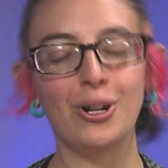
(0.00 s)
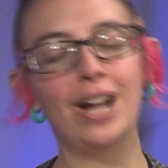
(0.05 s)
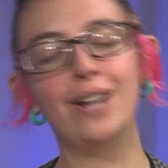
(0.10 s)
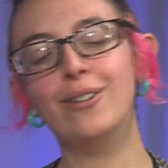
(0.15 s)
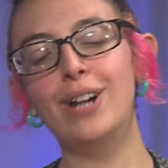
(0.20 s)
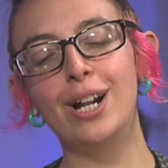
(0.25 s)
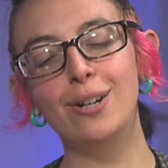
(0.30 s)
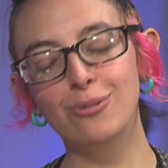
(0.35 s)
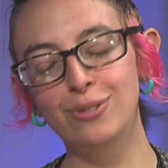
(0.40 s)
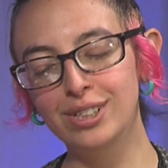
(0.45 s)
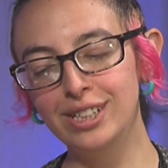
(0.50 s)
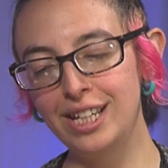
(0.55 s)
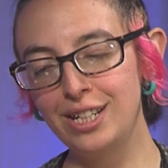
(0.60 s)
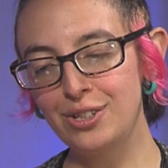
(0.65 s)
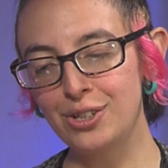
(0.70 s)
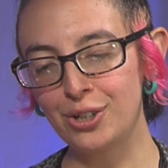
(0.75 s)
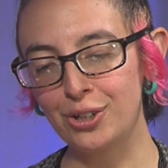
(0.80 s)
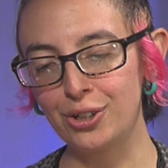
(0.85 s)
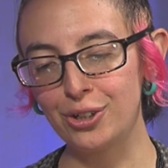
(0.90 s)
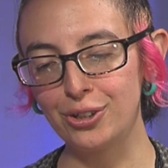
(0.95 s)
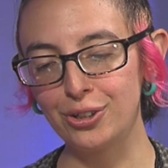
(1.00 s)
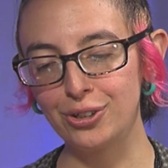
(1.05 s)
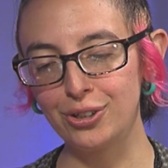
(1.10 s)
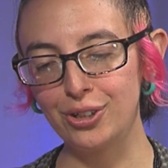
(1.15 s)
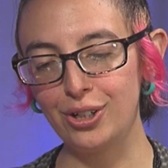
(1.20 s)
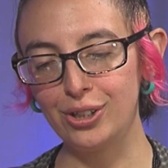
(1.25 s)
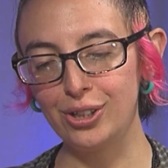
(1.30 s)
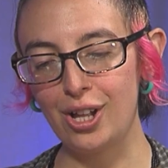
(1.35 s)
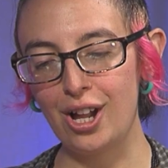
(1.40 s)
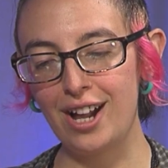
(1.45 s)
I relate to her
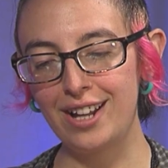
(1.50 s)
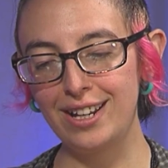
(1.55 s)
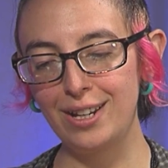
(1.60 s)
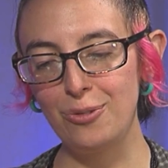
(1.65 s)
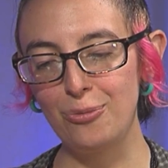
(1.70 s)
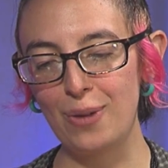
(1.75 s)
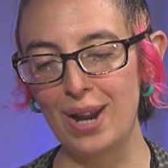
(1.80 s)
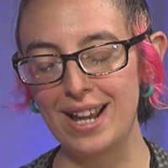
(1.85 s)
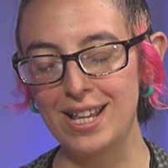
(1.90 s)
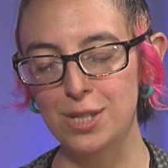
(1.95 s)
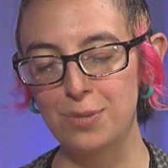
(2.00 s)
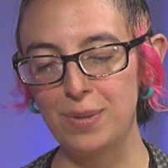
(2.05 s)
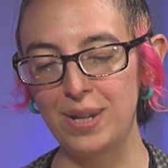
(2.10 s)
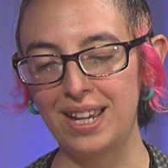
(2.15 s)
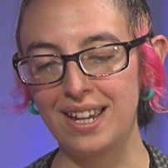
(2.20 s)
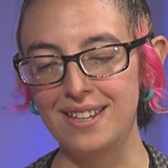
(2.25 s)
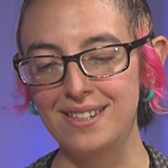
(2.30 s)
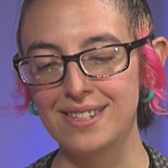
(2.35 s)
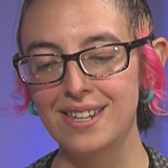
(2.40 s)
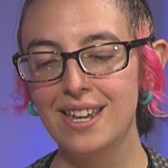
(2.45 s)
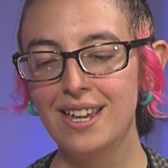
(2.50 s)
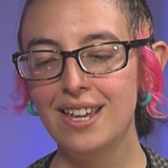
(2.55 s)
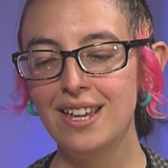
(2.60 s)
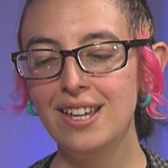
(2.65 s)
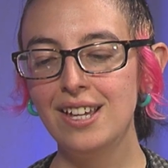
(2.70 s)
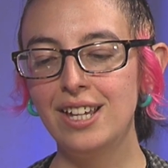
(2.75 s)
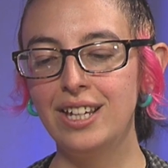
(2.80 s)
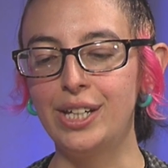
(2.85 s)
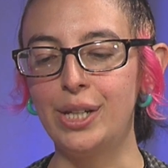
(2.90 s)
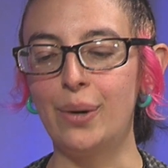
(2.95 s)
a lot in ways because,
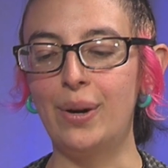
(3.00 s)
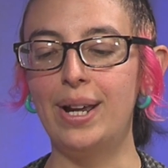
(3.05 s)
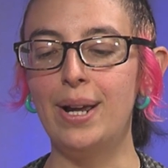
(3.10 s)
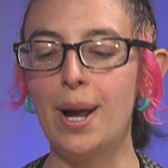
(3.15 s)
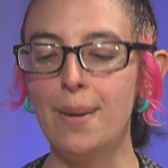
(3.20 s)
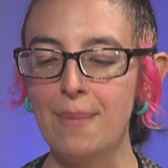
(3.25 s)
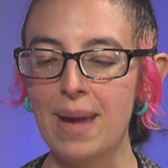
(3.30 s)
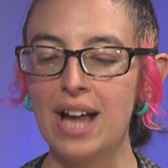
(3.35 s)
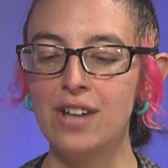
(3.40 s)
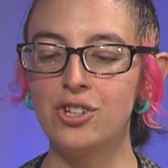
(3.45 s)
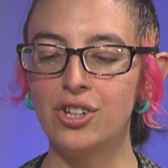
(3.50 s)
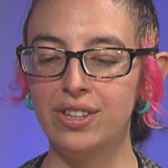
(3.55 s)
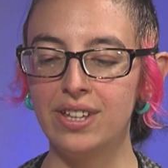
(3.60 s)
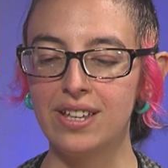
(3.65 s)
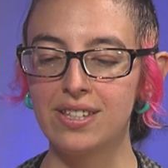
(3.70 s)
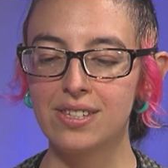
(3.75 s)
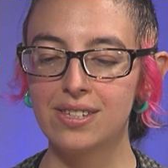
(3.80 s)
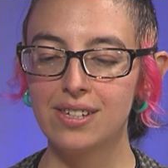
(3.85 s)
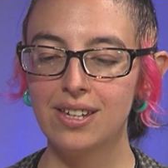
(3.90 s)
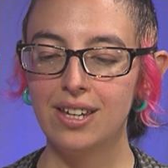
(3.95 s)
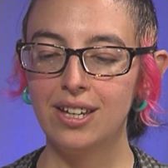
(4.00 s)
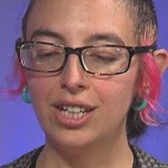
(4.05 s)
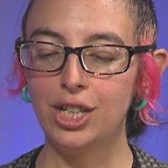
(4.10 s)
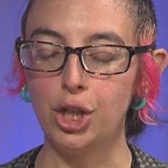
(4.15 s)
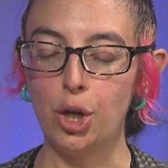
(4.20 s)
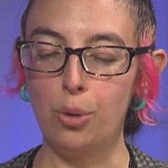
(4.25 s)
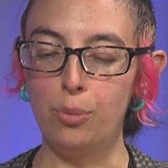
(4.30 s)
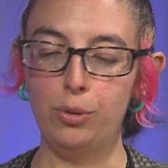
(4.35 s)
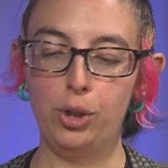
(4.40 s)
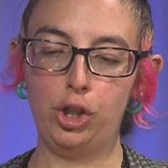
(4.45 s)
you know, I imagine this, you
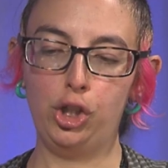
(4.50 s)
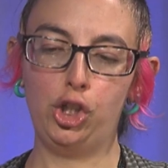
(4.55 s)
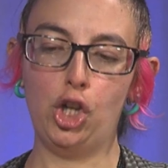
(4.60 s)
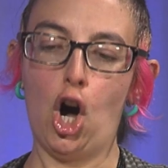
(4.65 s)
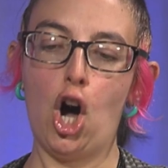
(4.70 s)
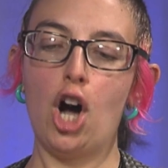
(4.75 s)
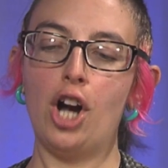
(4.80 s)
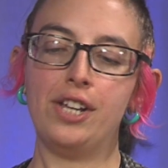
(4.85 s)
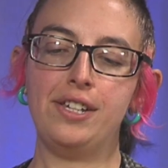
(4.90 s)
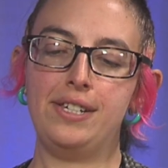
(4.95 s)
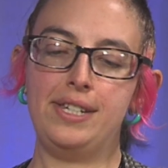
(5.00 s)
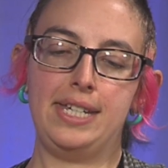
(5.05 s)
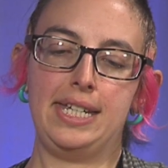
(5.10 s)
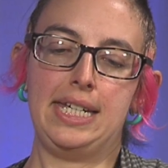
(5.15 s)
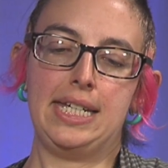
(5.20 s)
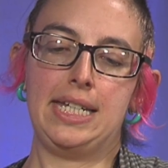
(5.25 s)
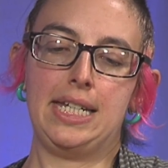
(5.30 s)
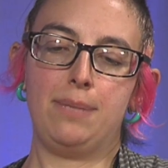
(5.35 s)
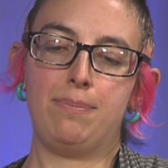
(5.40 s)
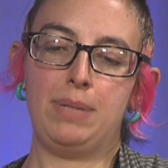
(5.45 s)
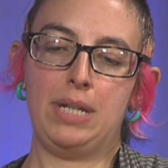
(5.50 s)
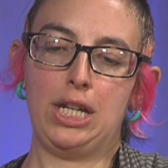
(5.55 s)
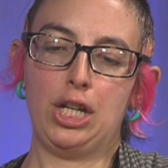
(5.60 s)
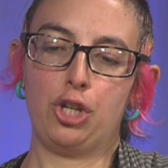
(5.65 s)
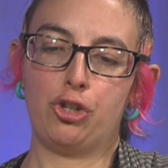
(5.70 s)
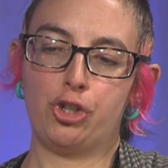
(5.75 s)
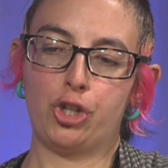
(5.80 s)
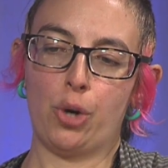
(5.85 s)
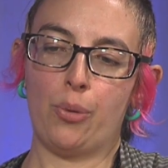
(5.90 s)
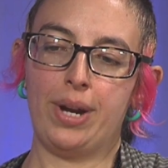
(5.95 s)
know, God deity being
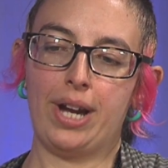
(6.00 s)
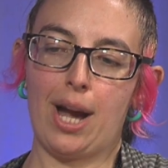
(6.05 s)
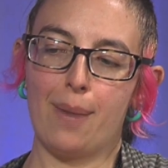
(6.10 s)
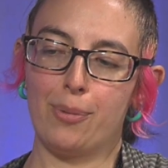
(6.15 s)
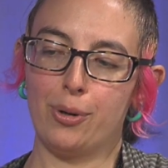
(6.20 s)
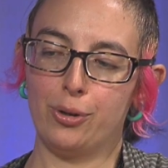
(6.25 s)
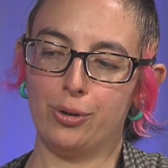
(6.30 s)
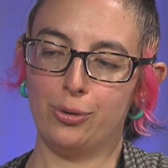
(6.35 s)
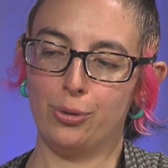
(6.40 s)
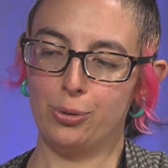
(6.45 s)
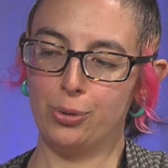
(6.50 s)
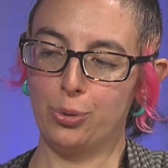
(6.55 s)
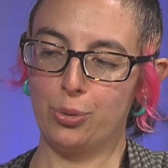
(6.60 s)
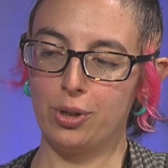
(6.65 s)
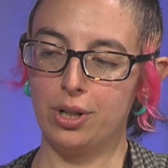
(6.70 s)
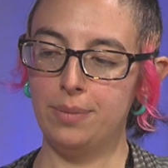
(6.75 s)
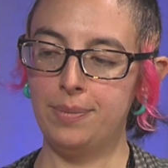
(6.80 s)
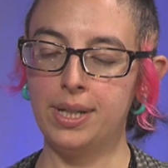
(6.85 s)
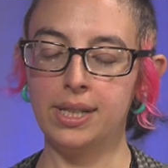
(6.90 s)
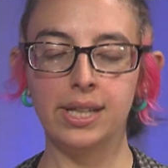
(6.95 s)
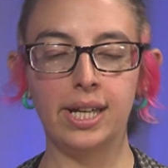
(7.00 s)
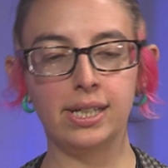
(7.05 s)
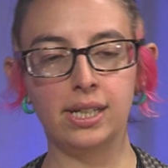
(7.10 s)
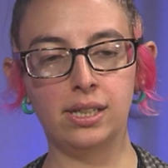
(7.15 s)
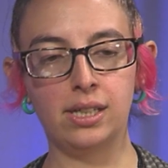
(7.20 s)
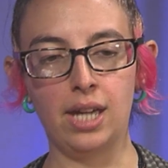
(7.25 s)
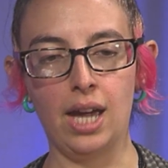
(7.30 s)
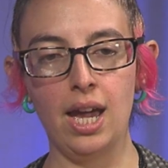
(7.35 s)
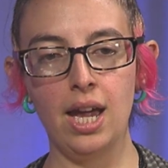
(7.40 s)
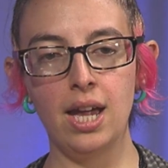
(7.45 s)
showing up her door and being
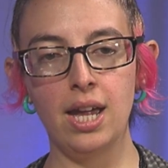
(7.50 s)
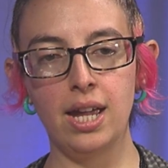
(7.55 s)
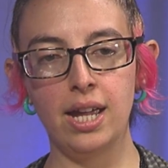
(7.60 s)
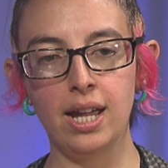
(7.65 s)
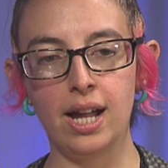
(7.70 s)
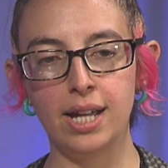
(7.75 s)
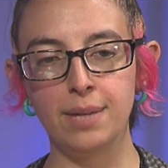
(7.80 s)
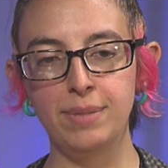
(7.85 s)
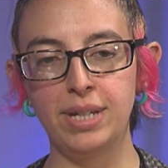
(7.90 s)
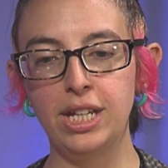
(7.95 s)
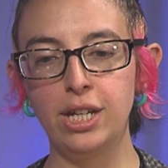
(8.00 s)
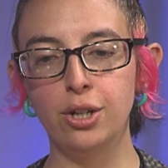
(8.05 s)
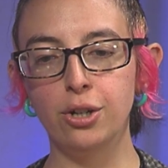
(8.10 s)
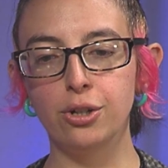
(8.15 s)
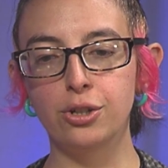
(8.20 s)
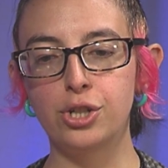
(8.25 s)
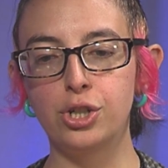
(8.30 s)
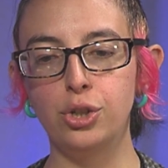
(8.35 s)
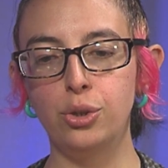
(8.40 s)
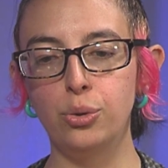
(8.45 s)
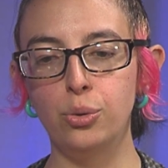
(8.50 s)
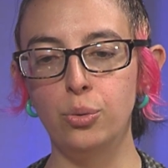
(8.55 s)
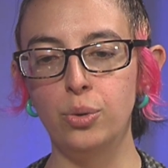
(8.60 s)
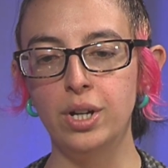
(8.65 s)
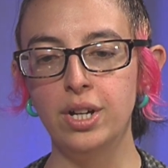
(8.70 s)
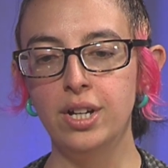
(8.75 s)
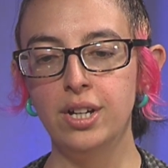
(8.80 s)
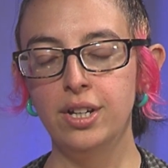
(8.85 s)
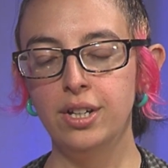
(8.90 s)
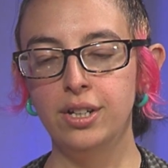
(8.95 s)
like, Kay, I'm here to,
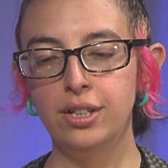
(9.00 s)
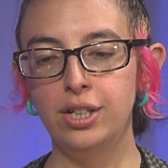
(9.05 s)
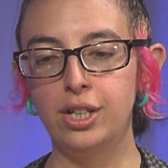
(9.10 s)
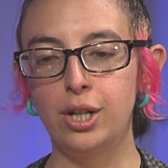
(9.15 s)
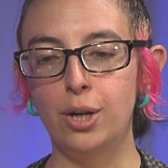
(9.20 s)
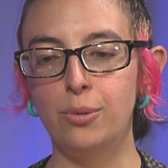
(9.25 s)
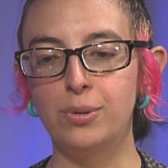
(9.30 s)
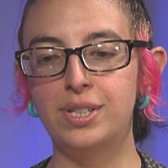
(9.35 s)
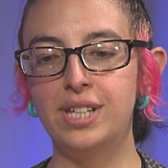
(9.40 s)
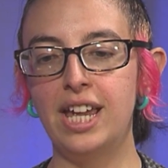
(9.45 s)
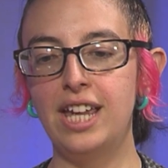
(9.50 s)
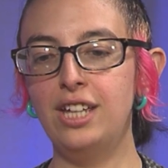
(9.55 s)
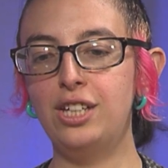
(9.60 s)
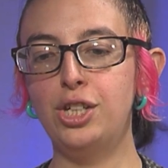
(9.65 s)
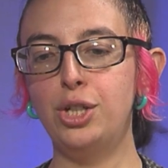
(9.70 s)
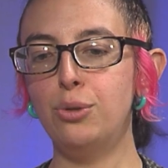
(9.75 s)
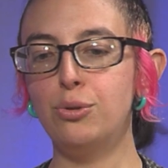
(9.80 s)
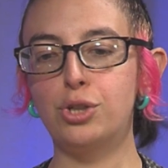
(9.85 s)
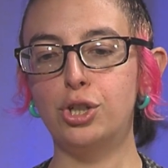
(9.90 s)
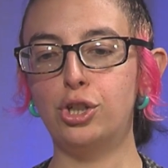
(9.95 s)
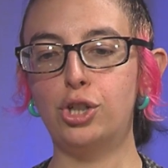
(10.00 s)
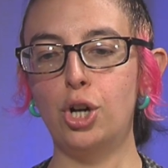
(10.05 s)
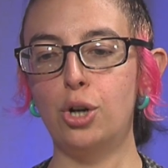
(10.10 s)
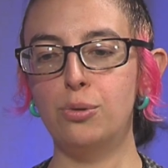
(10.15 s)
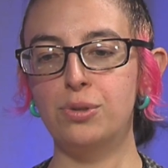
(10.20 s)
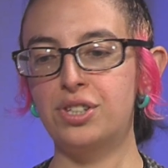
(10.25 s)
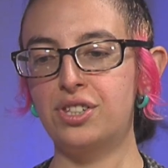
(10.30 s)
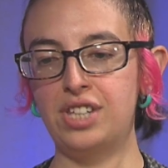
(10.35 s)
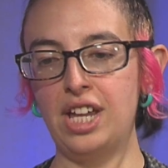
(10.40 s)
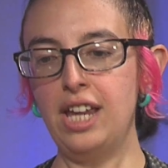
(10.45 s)
you know, take you to
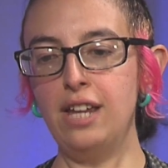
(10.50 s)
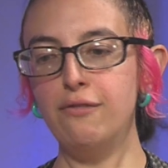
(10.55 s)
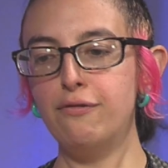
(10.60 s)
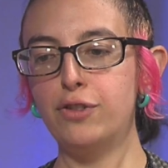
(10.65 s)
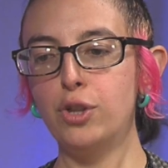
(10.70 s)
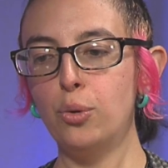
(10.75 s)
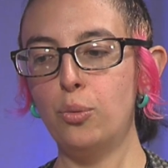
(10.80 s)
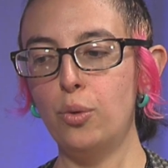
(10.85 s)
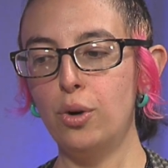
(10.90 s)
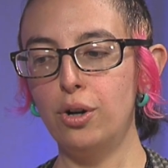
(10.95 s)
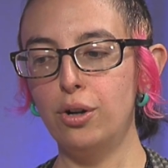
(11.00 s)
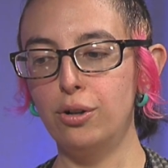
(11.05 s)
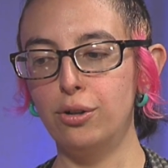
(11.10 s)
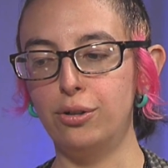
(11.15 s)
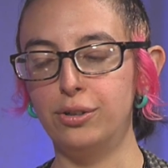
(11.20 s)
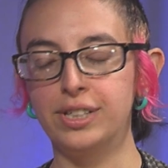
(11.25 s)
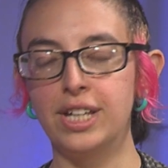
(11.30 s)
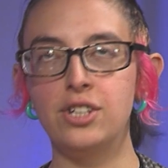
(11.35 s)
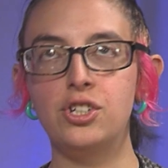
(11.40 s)
go save the world.